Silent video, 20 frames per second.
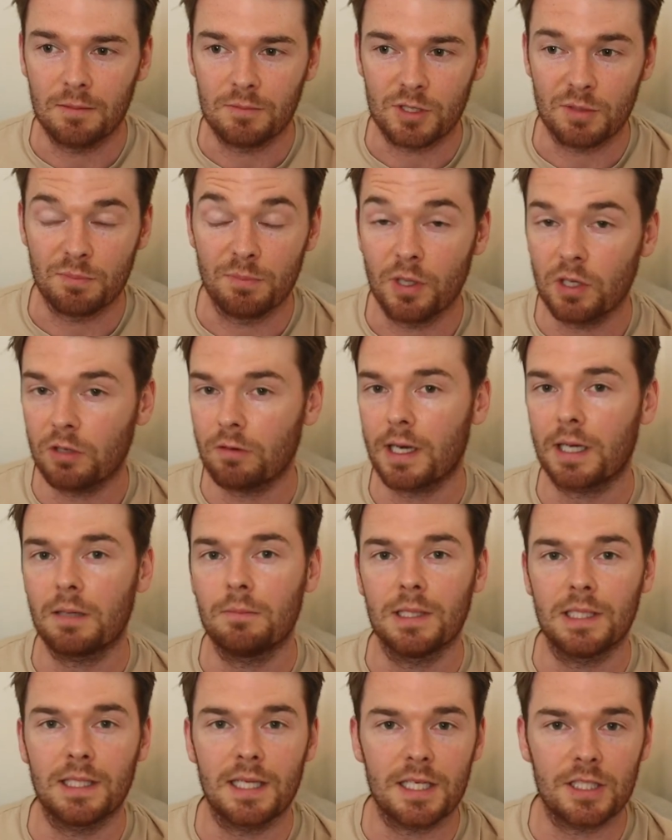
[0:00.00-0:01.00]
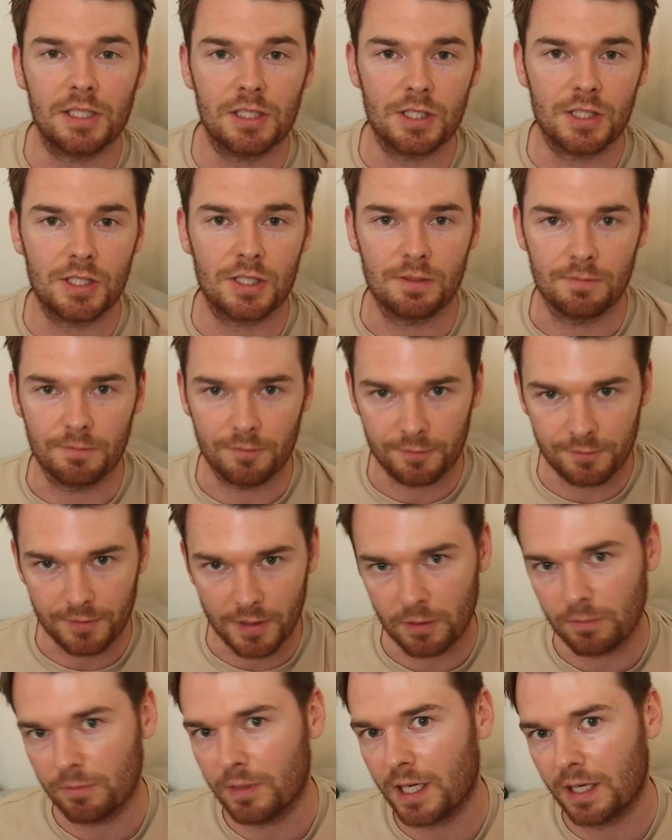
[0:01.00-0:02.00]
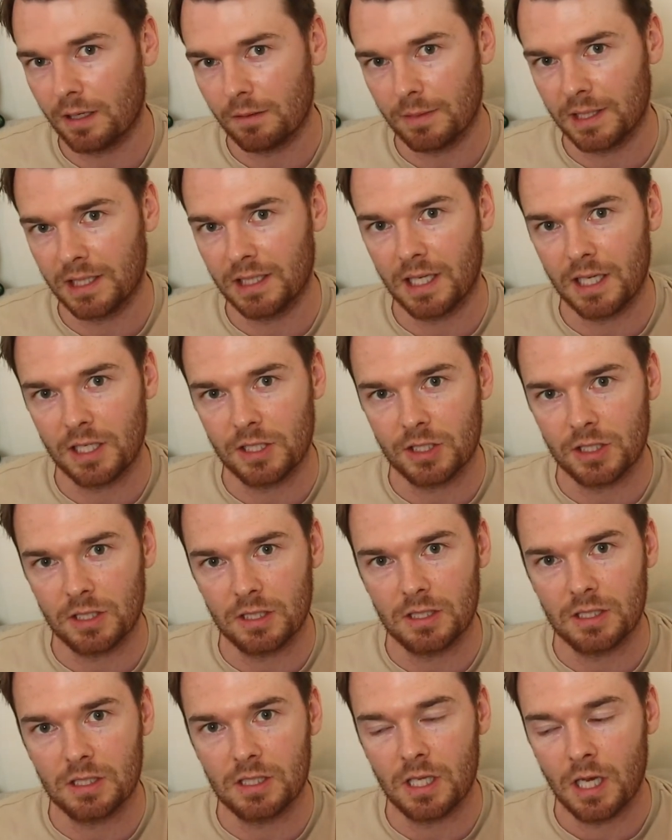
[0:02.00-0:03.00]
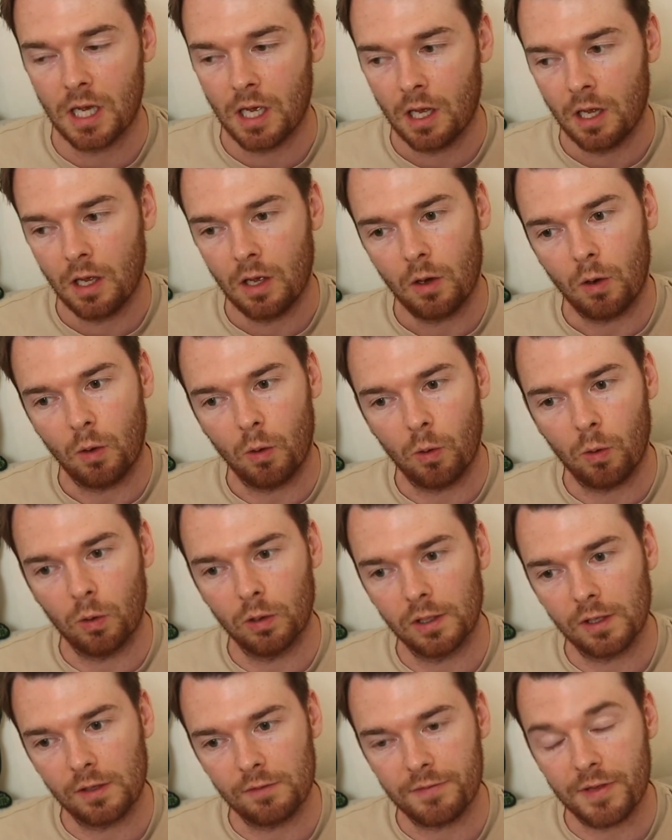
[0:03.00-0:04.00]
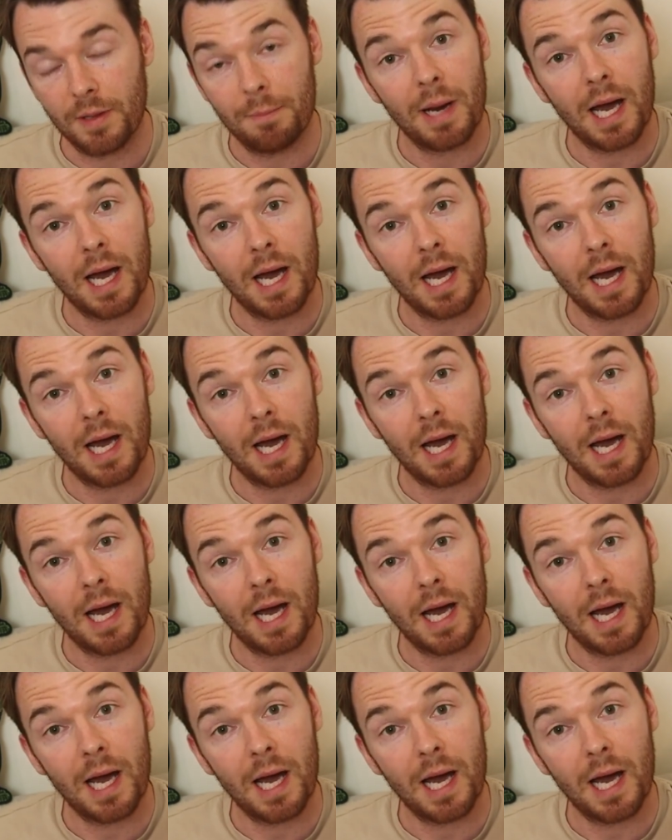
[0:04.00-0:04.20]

some book recommendations, some film recommendations, all of the